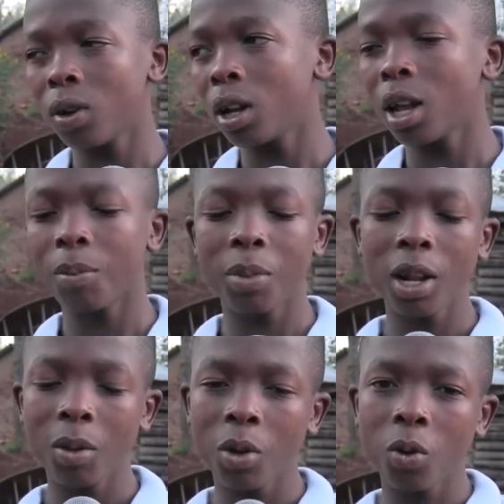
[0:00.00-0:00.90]
And I
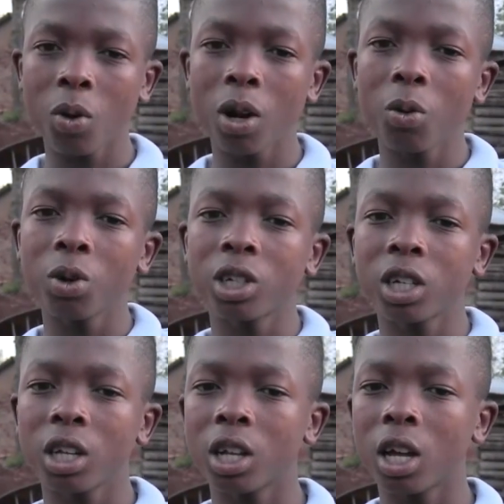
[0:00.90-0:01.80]
bid me well
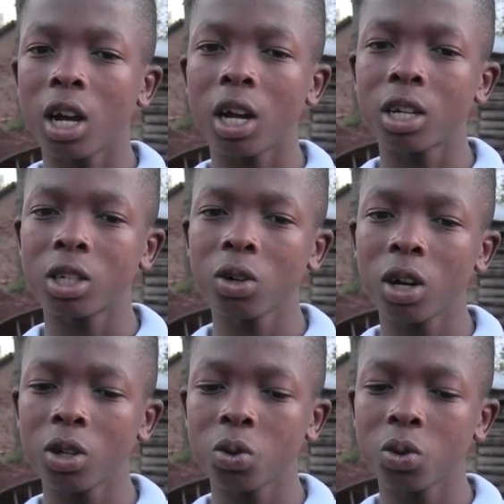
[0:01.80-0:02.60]
wish and secondary